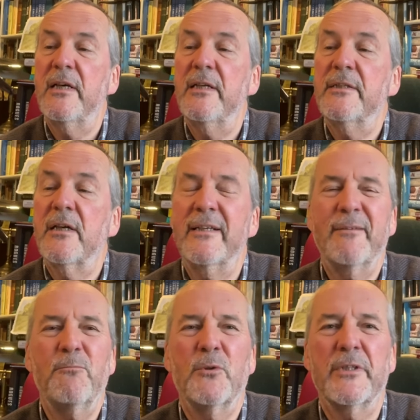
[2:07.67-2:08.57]
and I
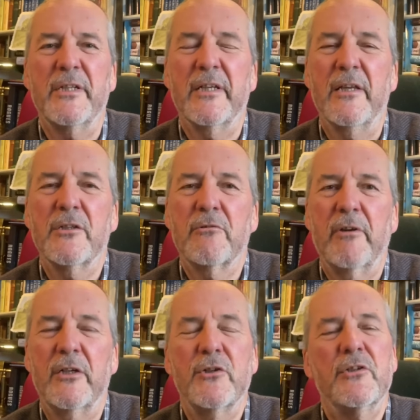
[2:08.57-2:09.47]
didn't want it to get
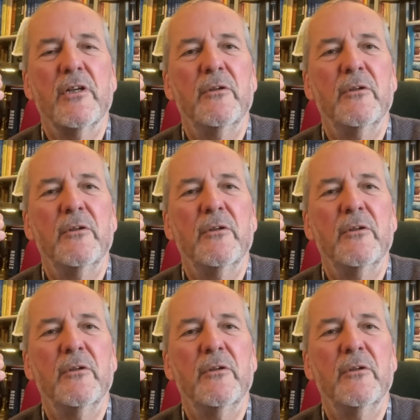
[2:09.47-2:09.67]
scratched,